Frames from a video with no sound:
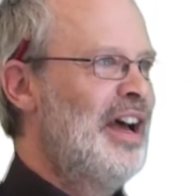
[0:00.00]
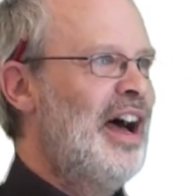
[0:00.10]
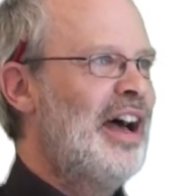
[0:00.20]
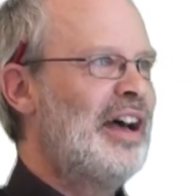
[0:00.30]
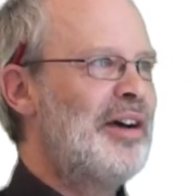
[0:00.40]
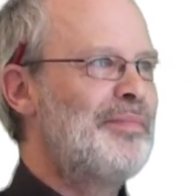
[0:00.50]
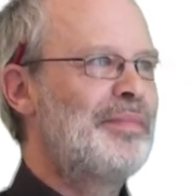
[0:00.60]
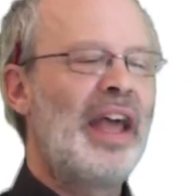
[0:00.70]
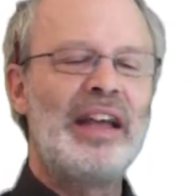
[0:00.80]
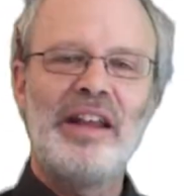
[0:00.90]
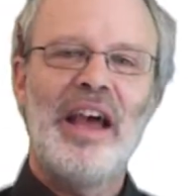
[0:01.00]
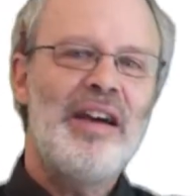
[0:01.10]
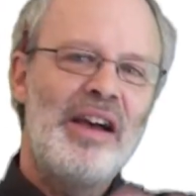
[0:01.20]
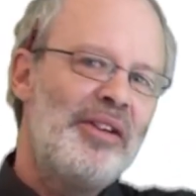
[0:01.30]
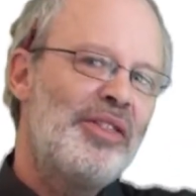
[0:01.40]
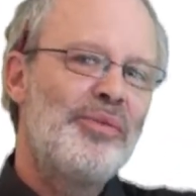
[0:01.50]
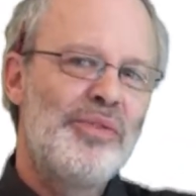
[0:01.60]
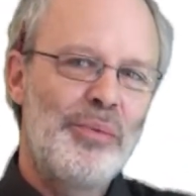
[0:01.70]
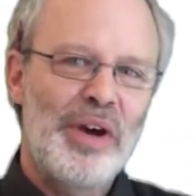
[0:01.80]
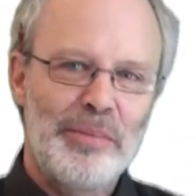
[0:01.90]
And
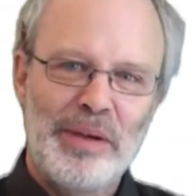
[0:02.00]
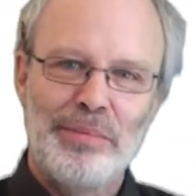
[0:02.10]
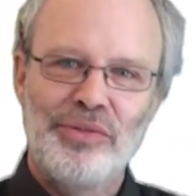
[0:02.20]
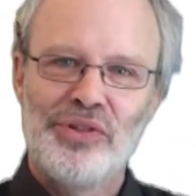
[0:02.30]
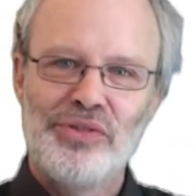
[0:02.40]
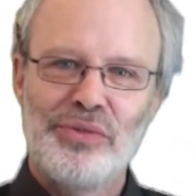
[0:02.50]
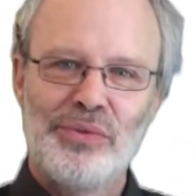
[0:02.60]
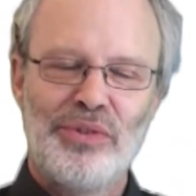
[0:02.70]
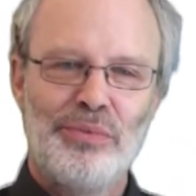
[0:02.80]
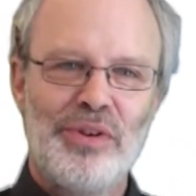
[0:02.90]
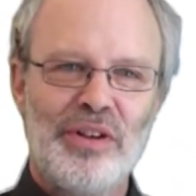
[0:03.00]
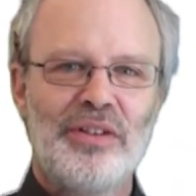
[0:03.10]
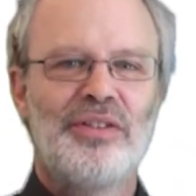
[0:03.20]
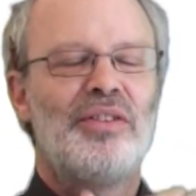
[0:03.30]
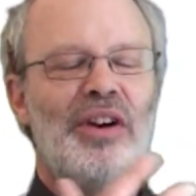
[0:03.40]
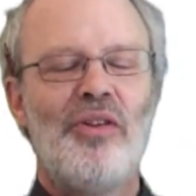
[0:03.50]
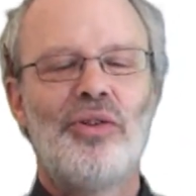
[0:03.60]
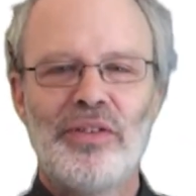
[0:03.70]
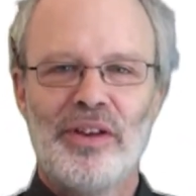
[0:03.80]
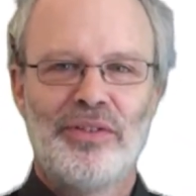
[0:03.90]
the way that people talk to us works, all
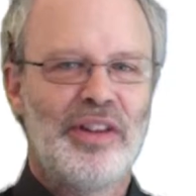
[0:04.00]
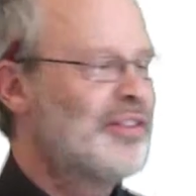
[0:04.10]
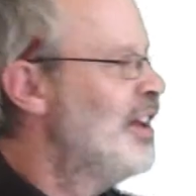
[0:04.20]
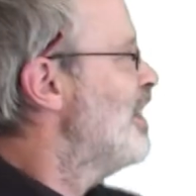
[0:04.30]
of those things.